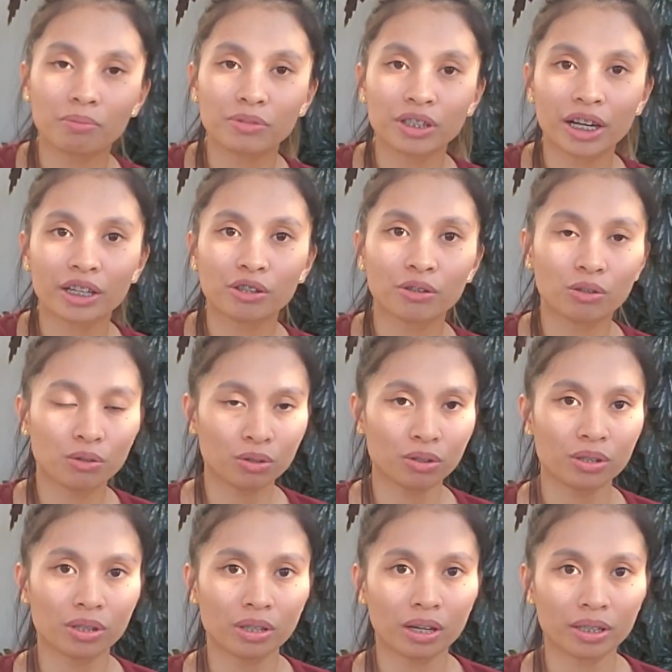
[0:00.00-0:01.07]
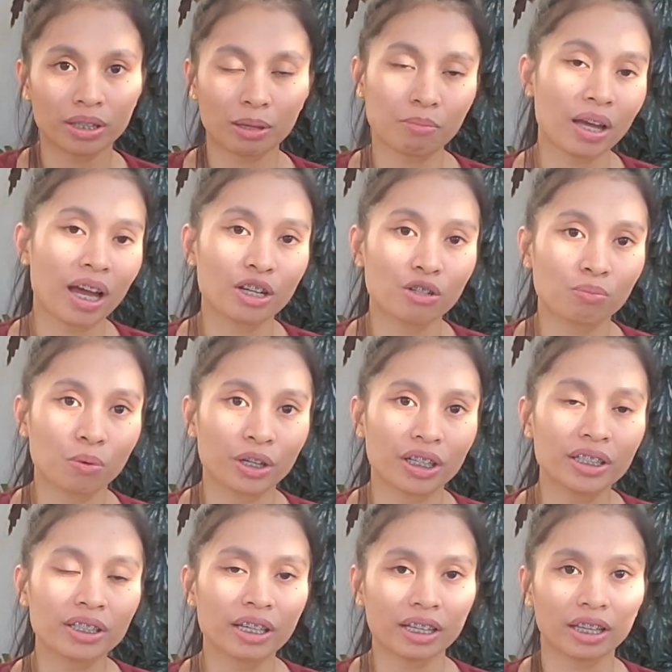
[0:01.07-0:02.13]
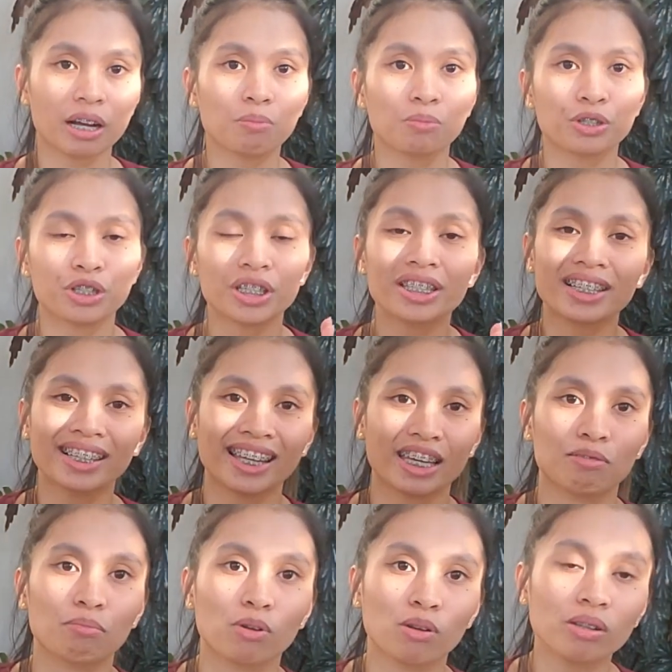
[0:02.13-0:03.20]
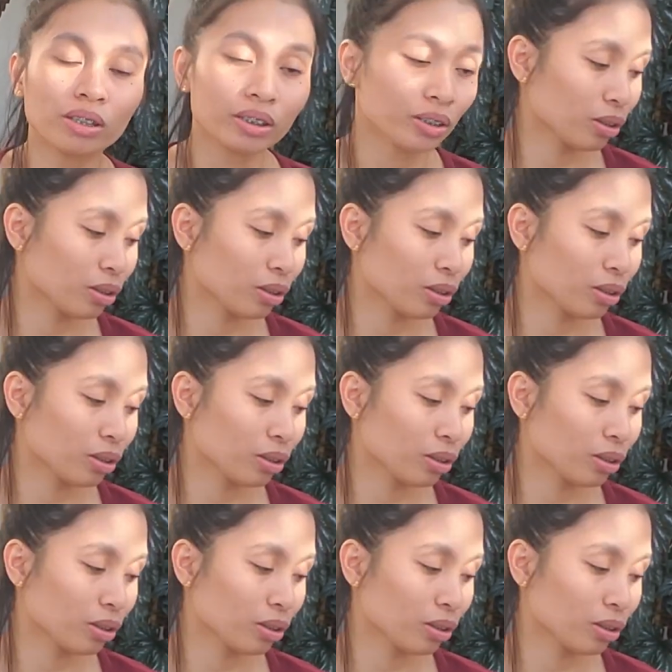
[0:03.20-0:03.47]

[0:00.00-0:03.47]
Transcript: trying to use a semi-hydroponic setup, which is clay bowls.